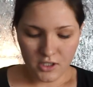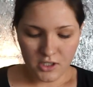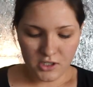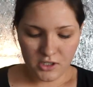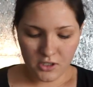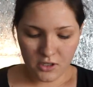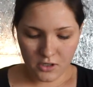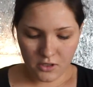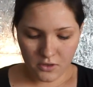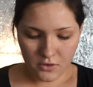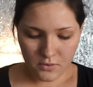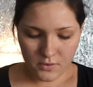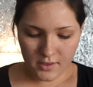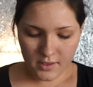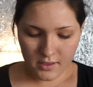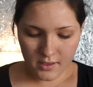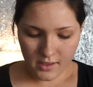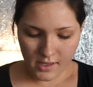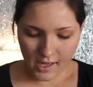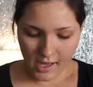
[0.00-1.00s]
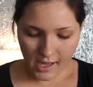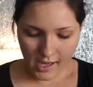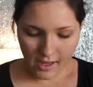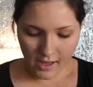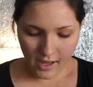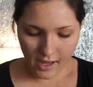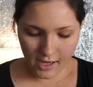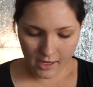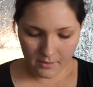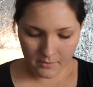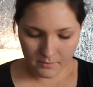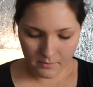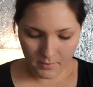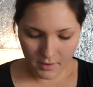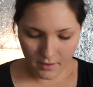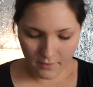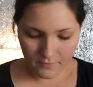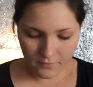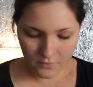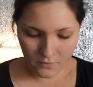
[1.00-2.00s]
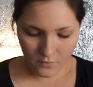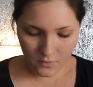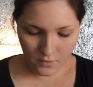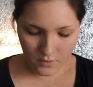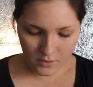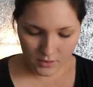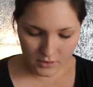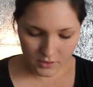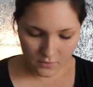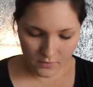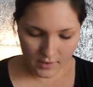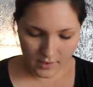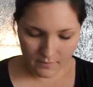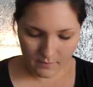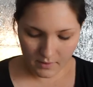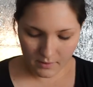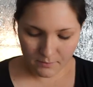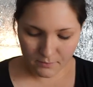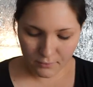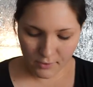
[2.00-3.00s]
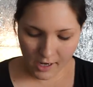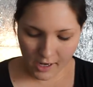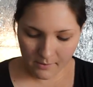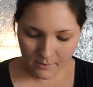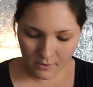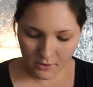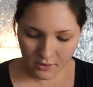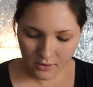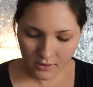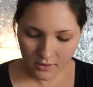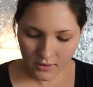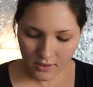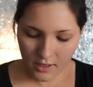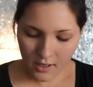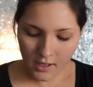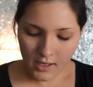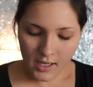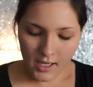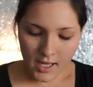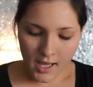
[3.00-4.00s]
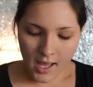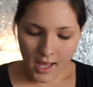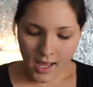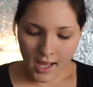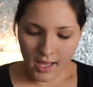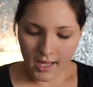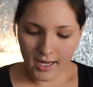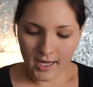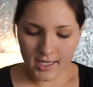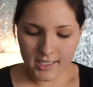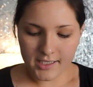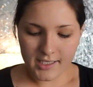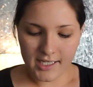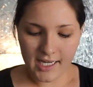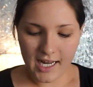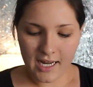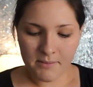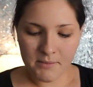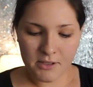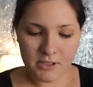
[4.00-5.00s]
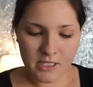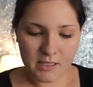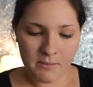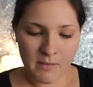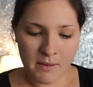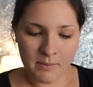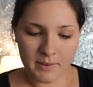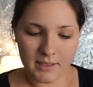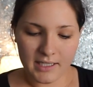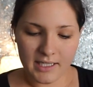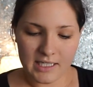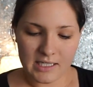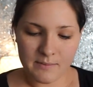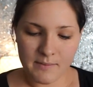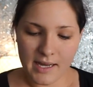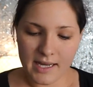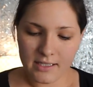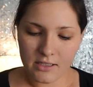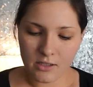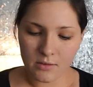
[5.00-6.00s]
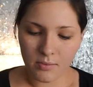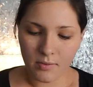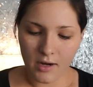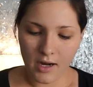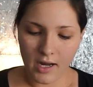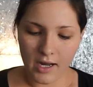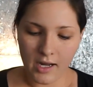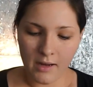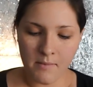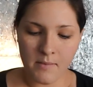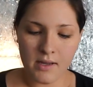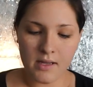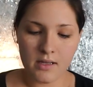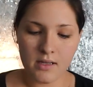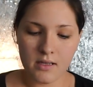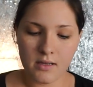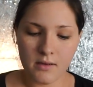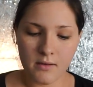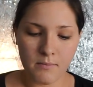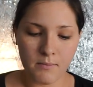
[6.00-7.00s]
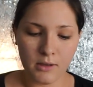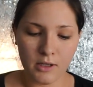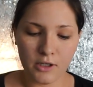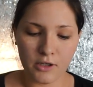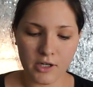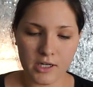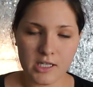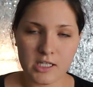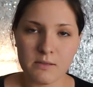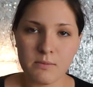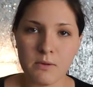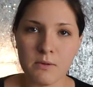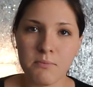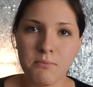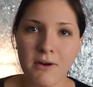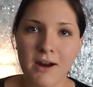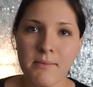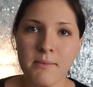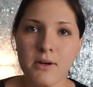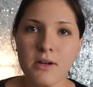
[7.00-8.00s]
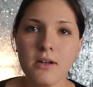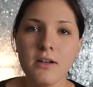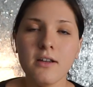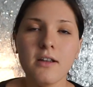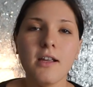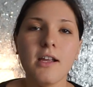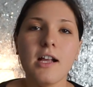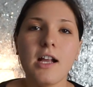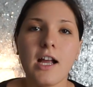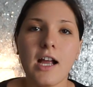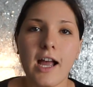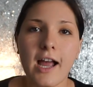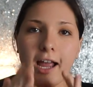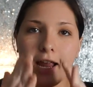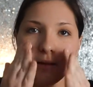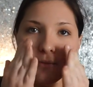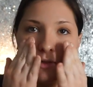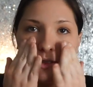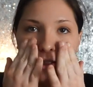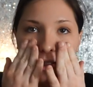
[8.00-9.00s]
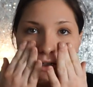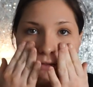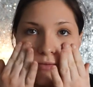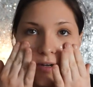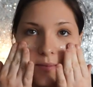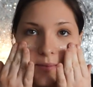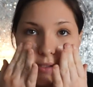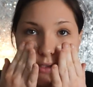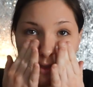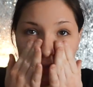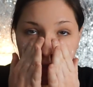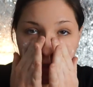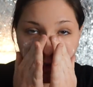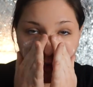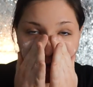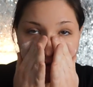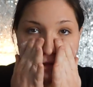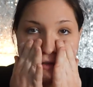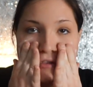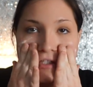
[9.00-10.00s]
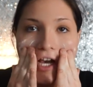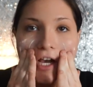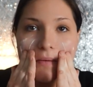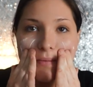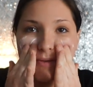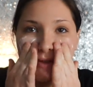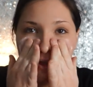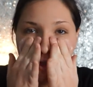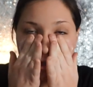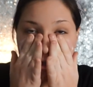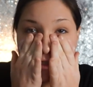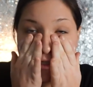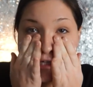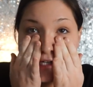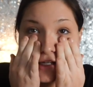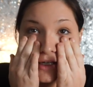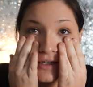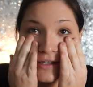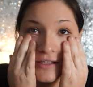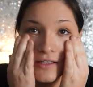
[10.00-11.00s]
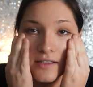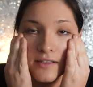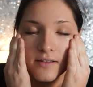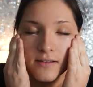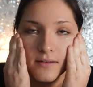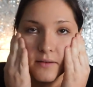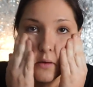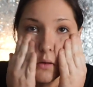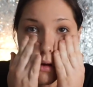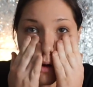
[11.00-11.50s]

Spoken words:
so I am of course going in with primer. And today I'm using Maybelline's Master Prime Blur and Smooth Primer. I am just going to rub this in on the tops of the cheeks,